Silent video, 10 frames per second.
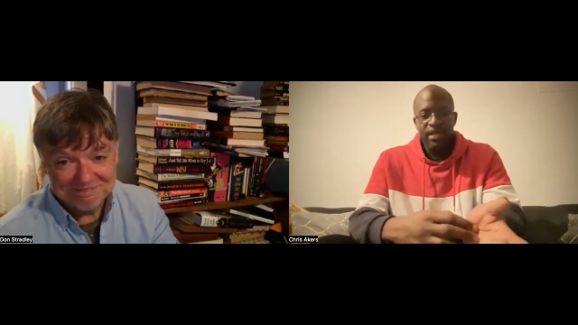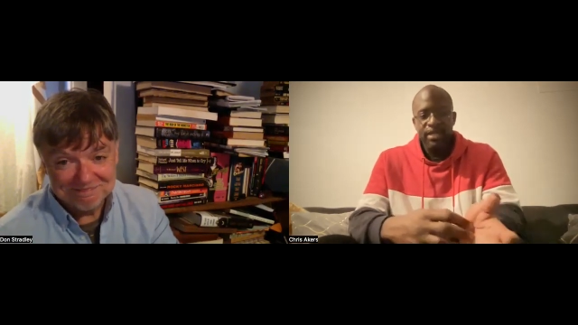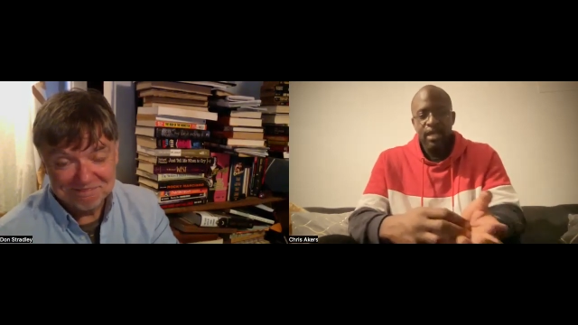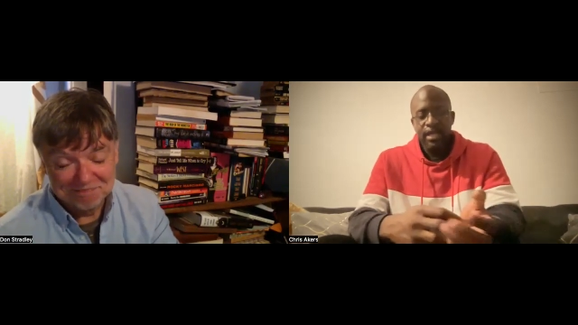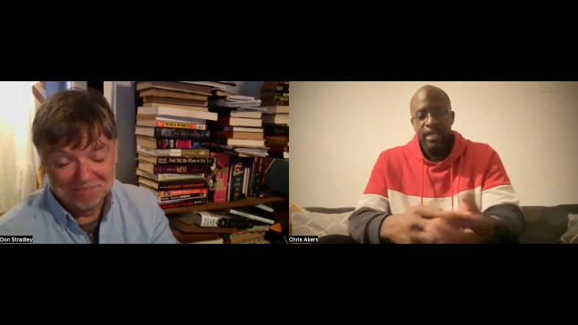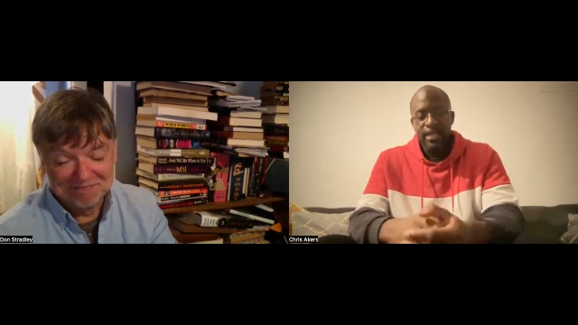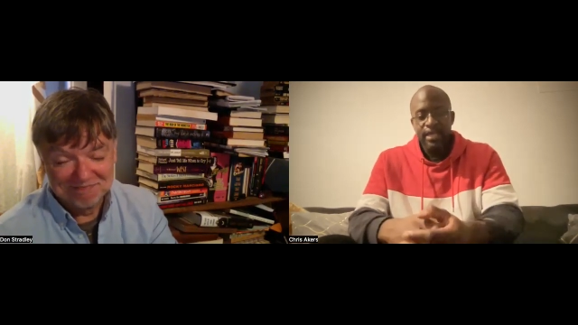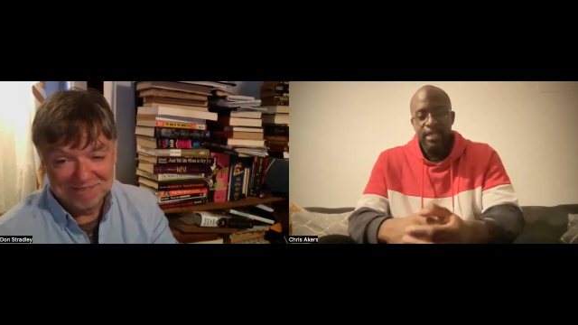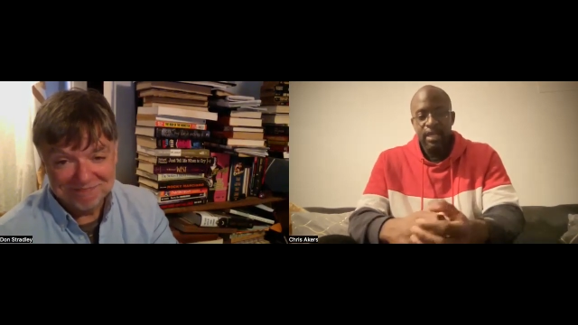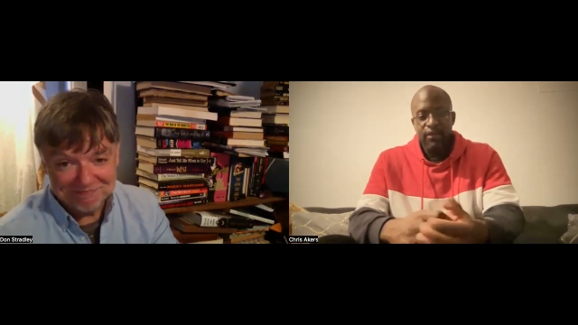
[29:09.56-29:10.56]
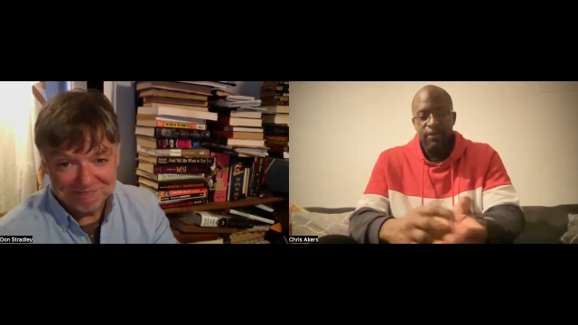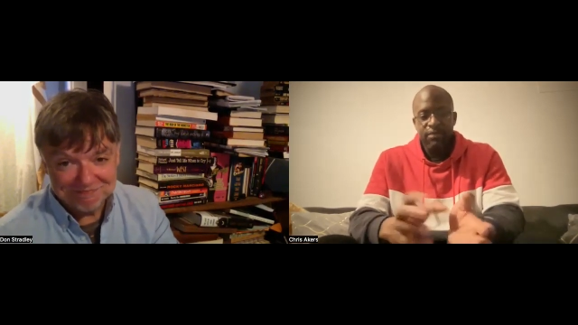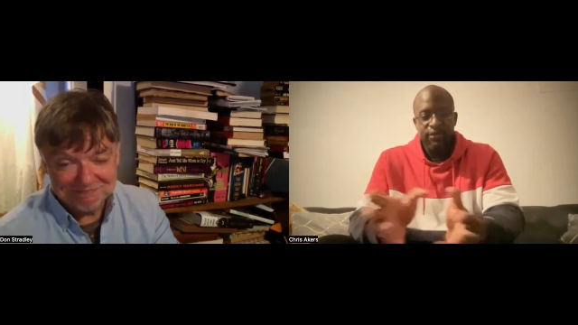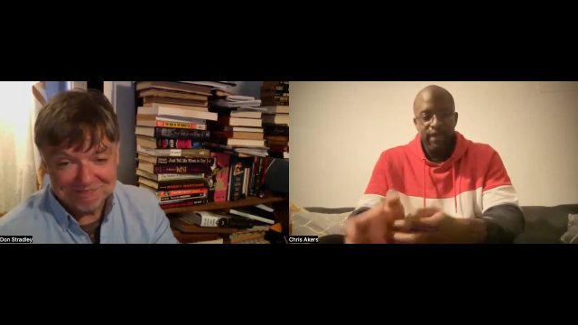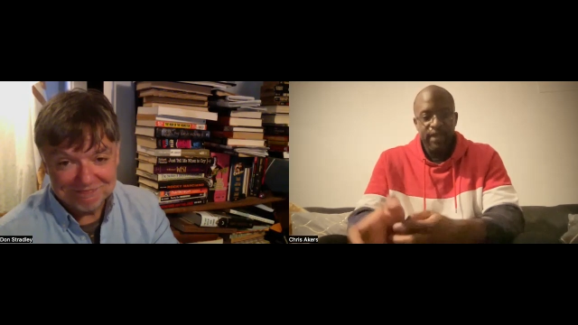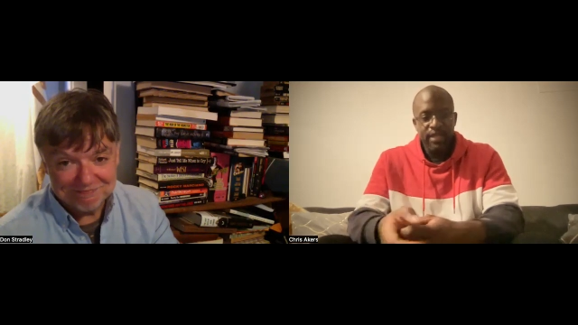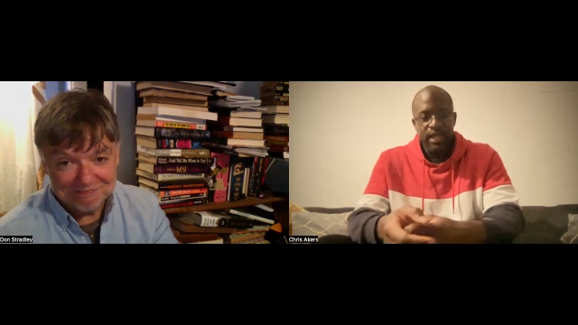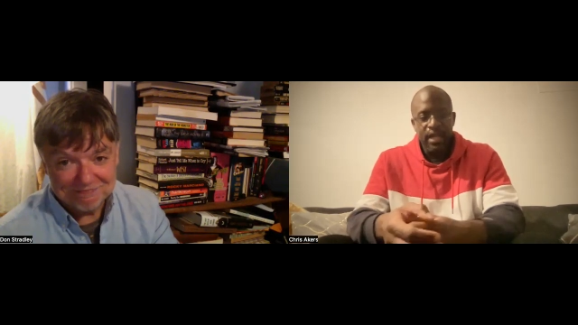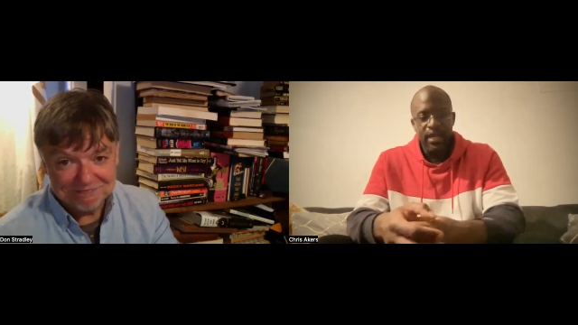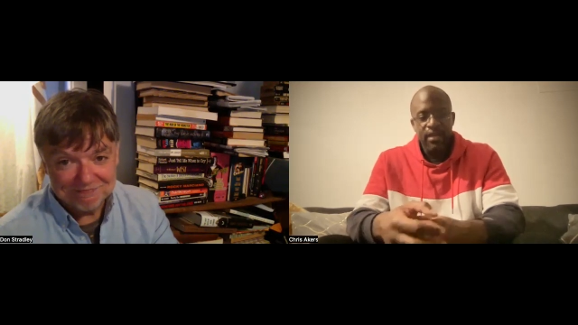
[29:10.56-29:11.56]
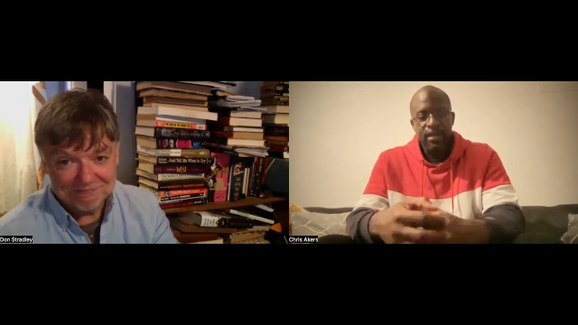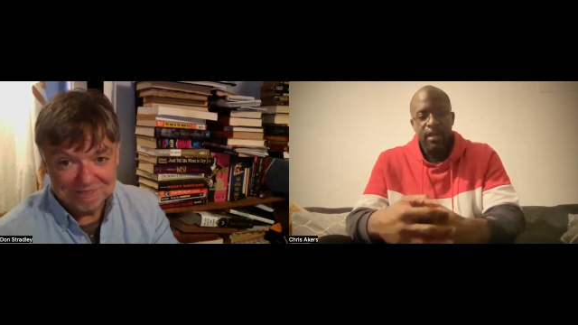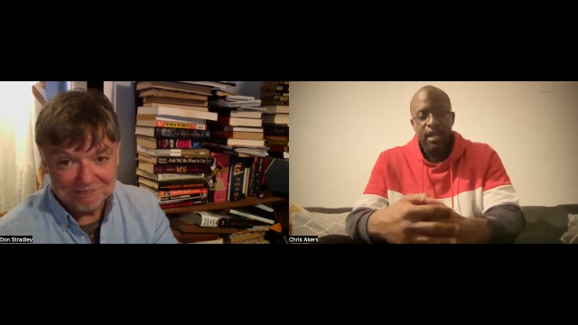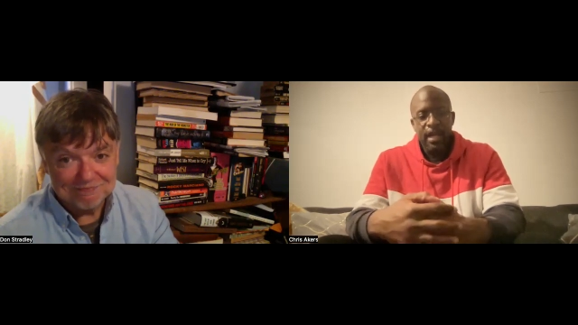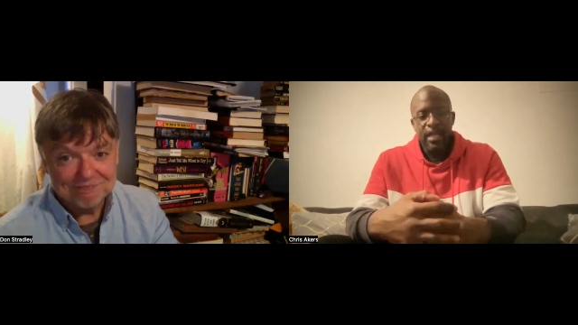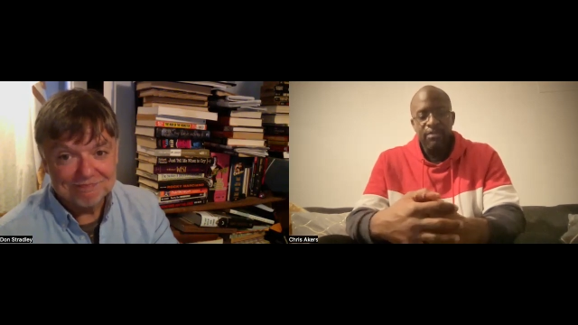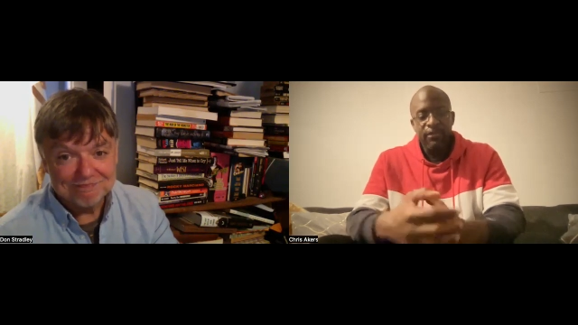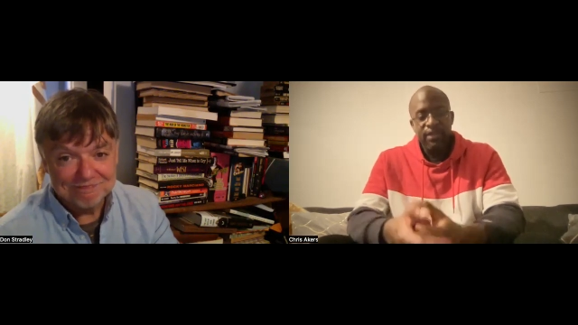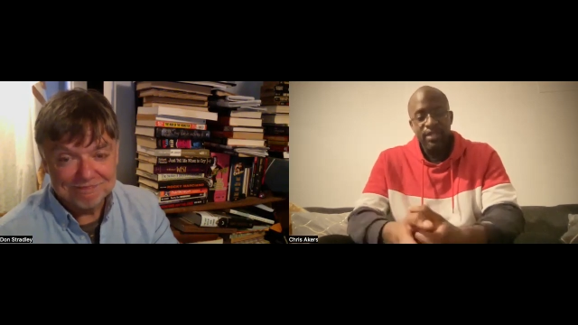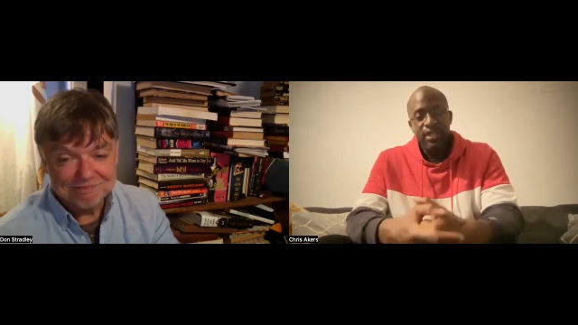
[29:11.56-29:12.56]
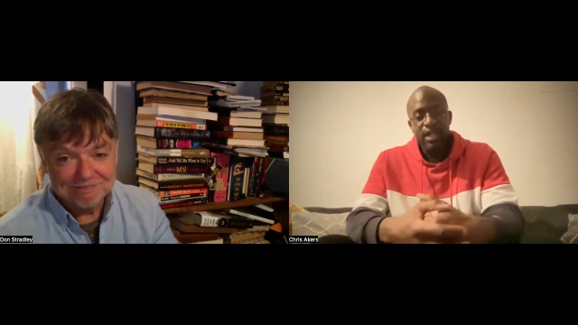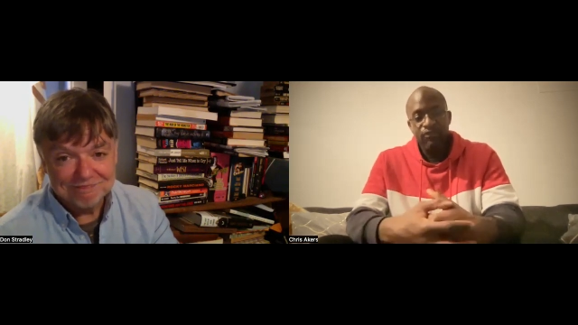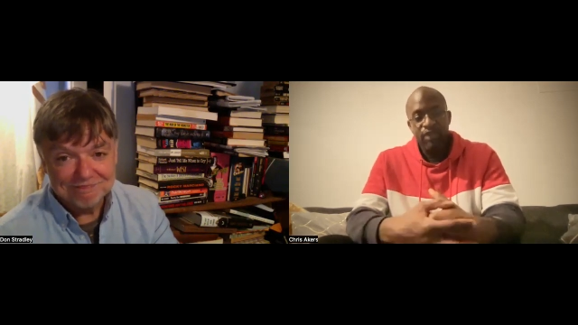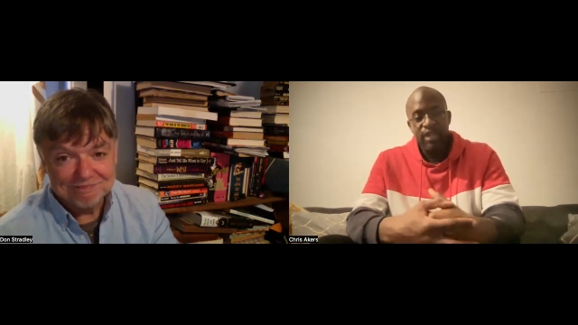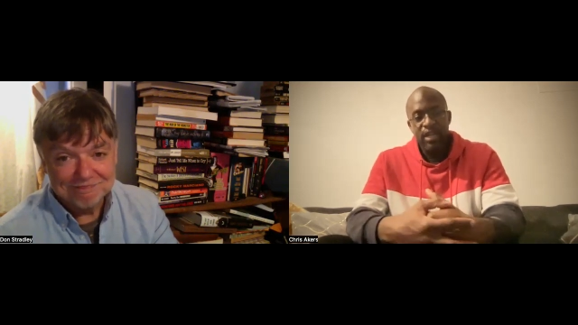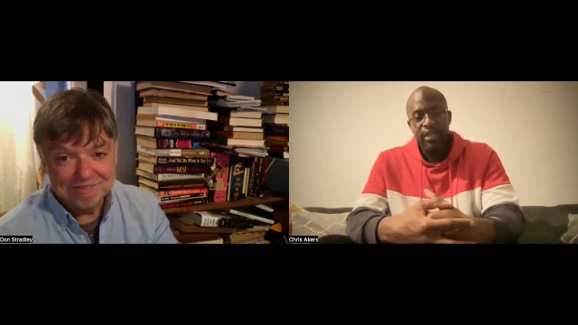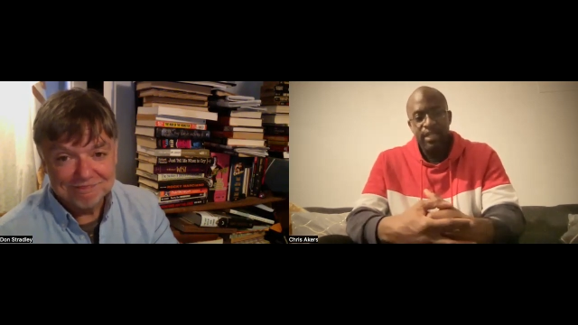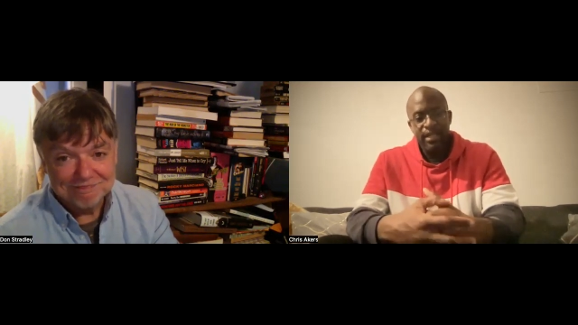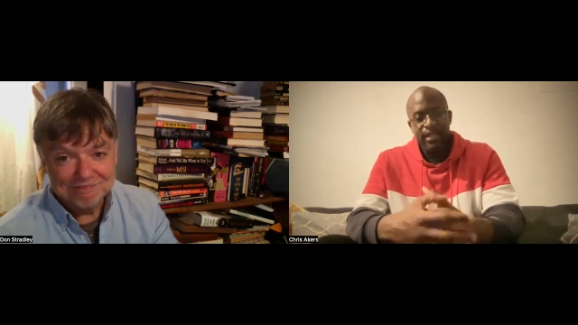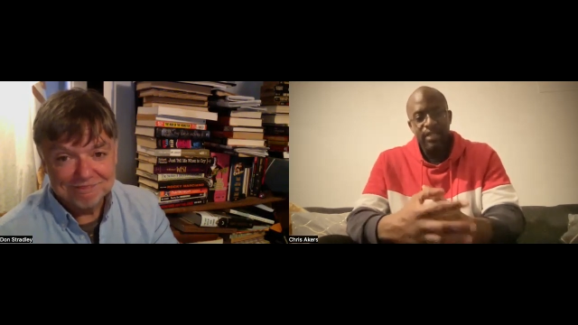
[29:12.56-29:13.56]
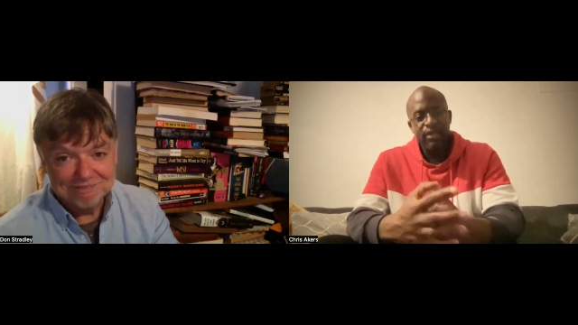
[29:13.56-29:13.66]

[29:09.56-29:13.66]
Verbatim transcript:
Speaker 1: Robin Steiner gets sick of the professor and the professor started realizing this.